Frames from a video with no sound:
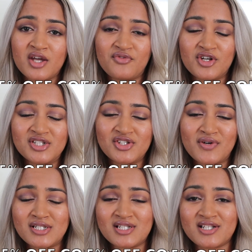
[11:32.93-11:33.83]
if you're
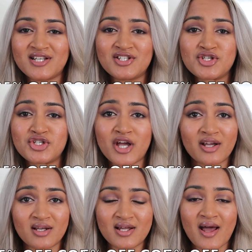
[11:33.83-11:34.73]
interested in
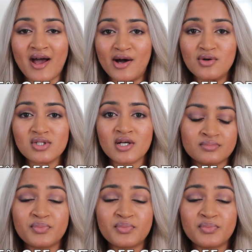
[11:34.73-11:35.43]
checking it out.